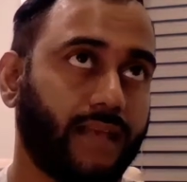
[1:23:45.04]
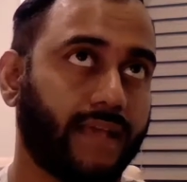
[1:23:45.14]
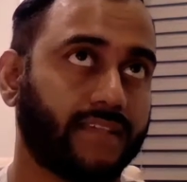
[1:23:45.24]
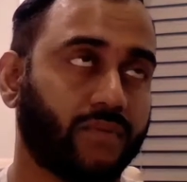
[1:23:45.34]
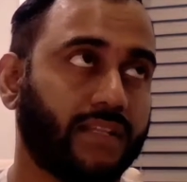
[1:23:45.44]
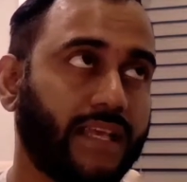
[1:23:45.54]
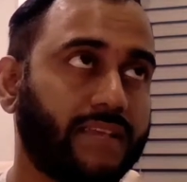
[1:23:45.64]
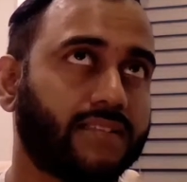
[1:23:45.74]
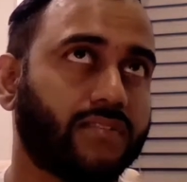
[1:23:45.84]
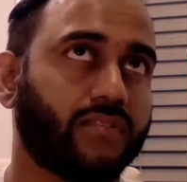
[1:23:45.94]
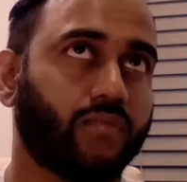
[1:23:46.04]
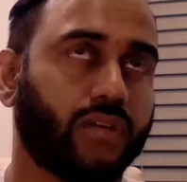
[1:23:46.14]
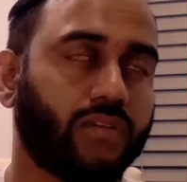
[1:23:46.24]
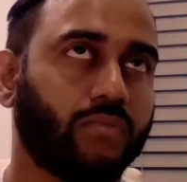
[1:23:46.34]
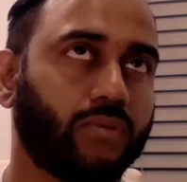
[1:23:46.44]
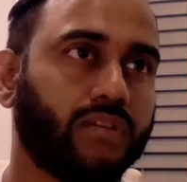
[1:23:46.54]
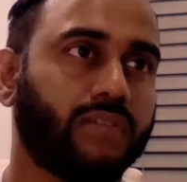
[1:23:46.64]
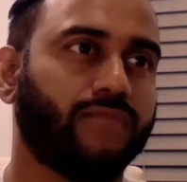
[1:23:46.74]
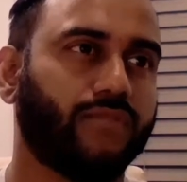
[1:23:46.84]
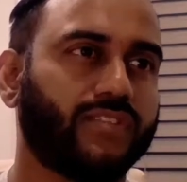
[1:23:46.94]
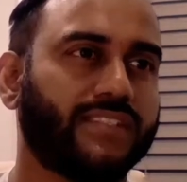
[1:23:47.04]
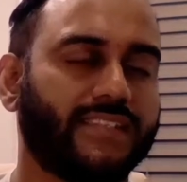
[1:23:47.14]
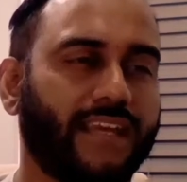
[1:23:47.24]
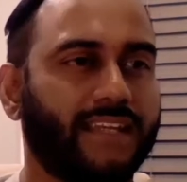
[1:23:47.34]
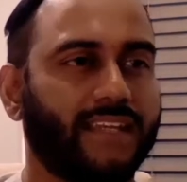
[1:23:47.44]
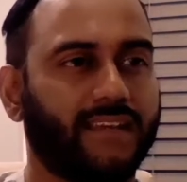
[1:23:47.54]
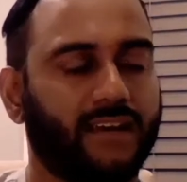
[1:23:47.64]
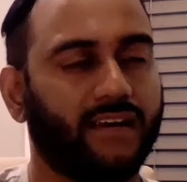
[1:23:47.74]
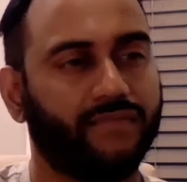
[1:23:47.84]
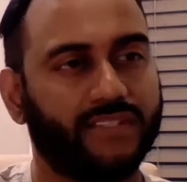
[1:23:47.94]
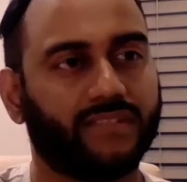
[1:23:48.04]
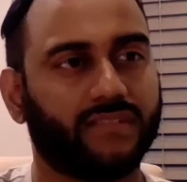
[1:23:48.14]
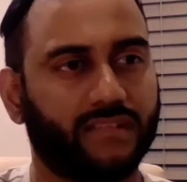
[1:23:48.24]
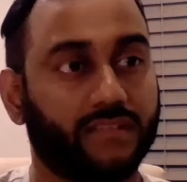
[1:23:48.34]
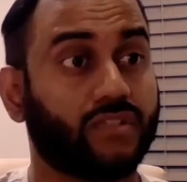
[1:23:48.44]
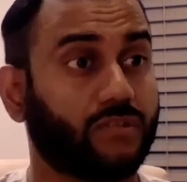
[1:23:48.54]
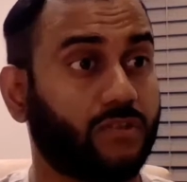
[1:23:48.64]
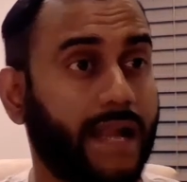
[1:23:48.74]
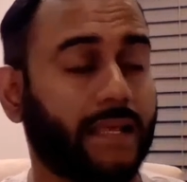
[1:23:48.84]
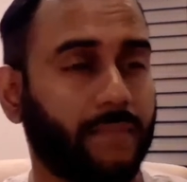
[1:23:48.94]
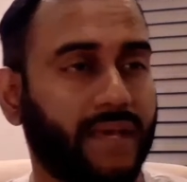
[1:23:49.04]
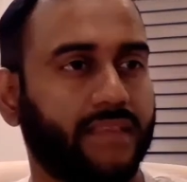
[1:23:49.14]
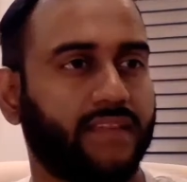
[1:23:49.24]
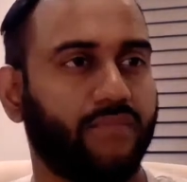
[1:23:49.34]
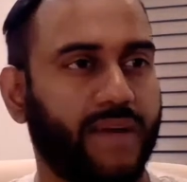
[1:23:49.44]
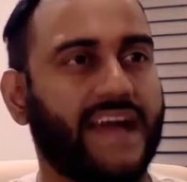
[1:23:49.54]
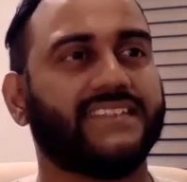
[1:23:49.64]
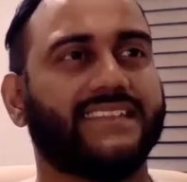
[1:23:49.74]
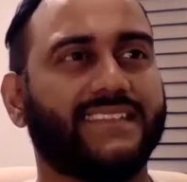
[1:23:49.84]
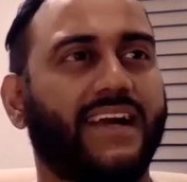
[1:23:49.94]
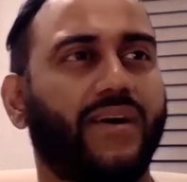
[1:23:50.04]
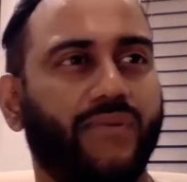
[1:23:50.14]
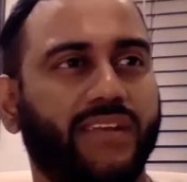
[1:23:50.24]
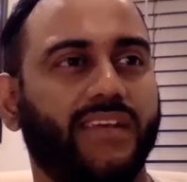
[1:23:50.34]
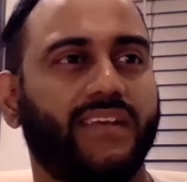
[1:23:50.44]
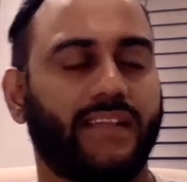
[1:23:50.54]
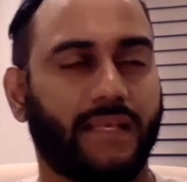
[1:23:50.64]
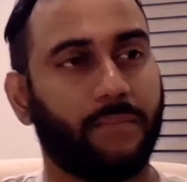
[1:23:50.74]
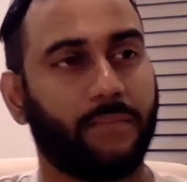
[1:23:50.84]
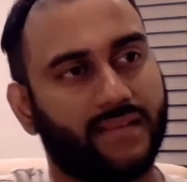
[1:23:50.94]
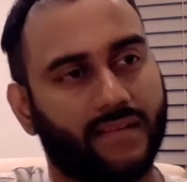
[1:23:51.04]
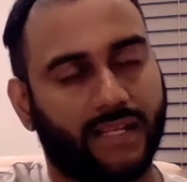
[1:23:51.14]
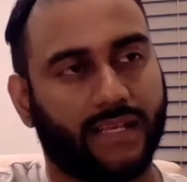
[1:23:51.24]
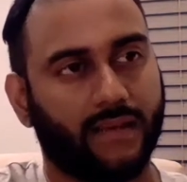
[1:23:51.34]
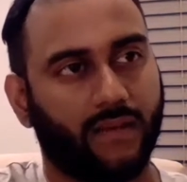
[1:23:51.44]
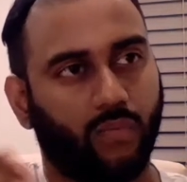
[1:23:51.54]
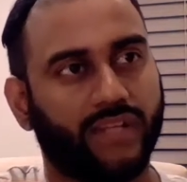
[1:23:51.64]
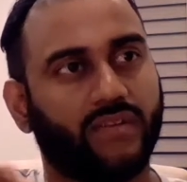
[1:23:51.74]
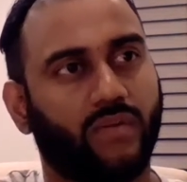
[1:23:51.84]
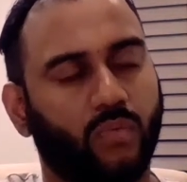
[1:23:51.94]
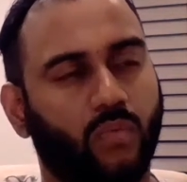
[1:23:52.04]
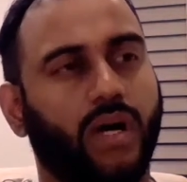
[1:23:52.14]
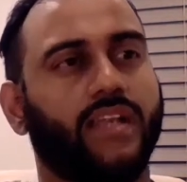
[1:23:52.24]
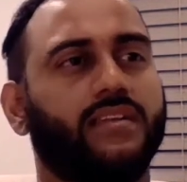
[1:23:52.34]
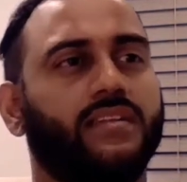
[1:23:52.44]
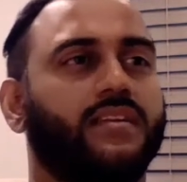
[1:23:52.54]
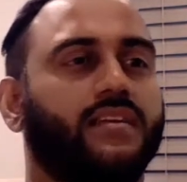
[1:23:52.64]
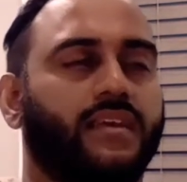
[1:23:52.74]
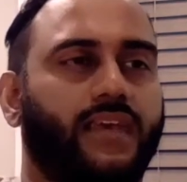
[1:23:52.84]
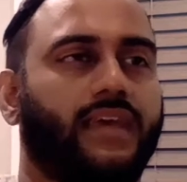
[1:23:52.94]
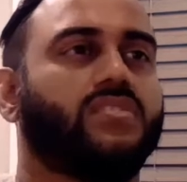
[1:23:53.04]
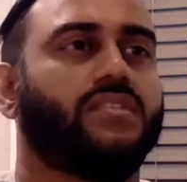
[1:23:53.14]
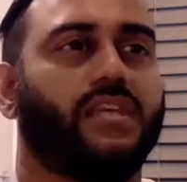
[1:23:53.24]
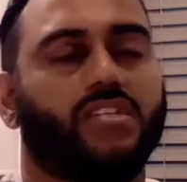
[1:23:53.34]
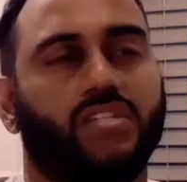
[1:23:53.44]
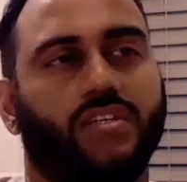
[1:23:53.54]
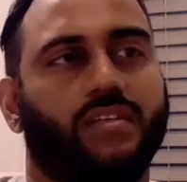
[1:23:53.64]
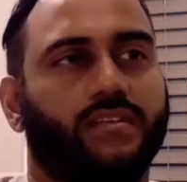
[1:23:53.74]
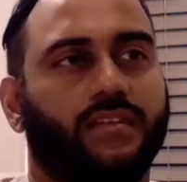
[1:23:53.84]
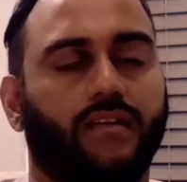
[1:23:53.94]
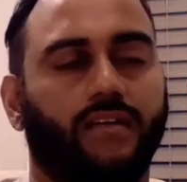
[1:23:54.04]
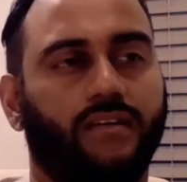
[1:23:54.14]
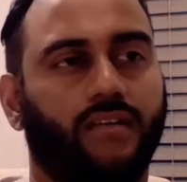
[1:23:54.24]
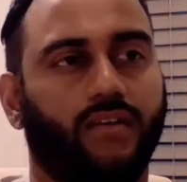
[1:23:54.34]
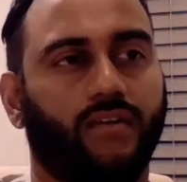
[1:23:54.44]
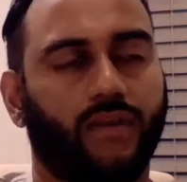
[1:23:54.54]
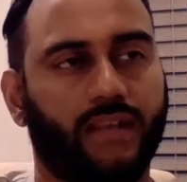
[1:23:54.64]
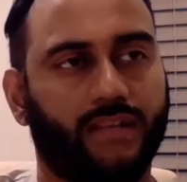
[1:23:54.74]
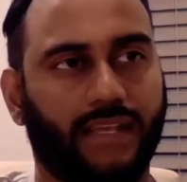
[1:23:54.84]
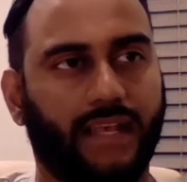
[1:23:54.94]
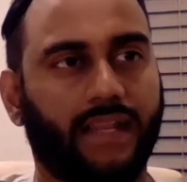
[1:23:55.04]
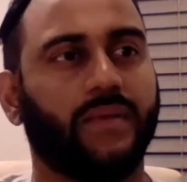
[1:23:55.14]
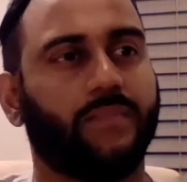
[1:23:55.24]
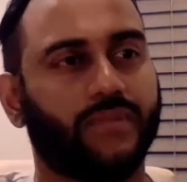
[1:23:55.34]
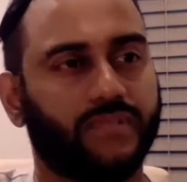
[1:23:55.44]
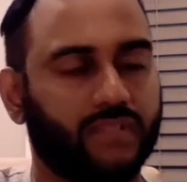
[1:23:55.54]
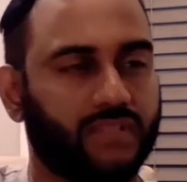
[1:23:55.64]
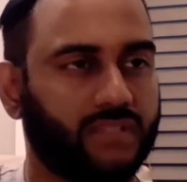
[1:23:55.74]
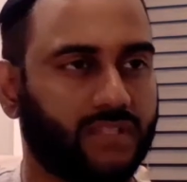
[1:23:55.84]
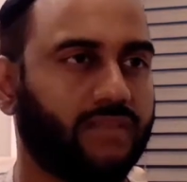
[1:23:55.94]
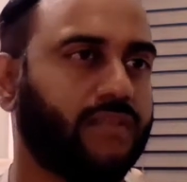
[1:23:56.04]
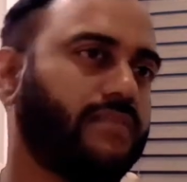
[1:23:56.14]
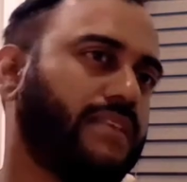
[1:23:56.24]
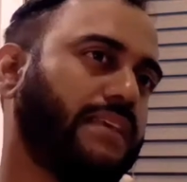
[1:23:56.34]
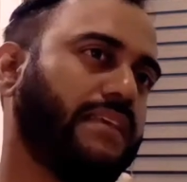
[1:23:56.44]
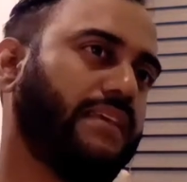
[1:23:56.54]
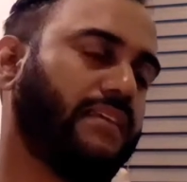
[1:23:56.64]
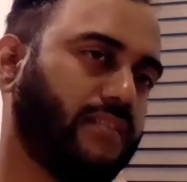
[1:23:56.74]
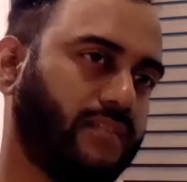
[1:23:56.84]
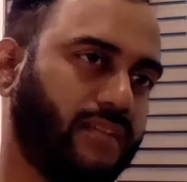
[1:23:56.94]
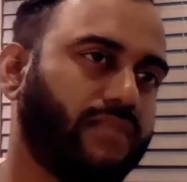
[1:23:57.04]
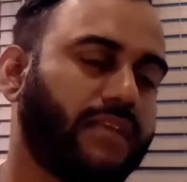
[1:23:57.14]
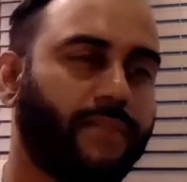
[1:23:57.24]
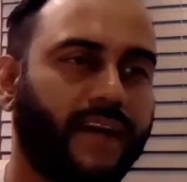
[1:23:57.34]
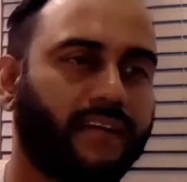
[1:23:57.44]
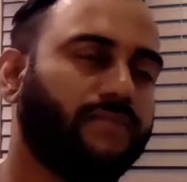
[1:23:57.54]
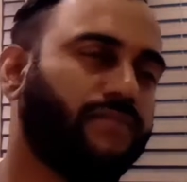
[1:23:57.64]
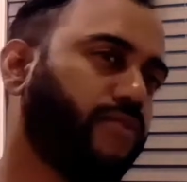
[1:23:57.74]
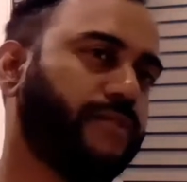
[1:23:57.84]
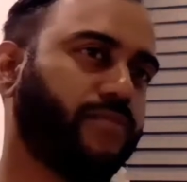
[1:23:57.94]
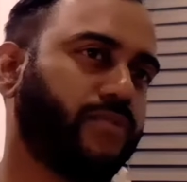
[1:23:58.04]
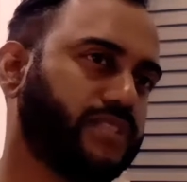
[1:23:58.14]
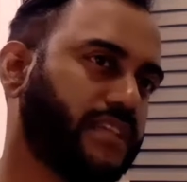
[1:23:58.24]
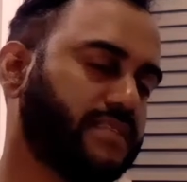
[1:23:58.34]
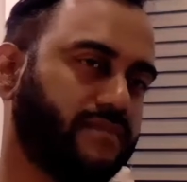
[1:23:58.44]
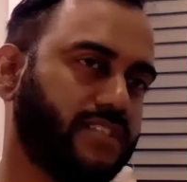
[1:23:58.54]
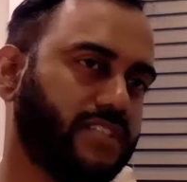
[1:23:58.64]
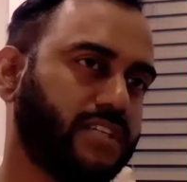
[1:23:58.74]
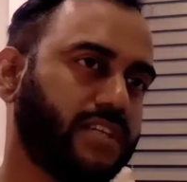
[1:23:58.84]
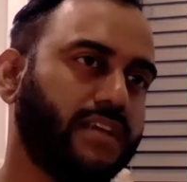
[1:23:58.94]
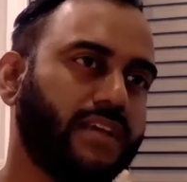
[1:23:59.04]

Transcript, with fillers: as it relates to the written word versus the idea of the Socratic method of passing down, like one-on-one education, you know, and getting people to share their thinking, and, you know, that back and forth process of teaching.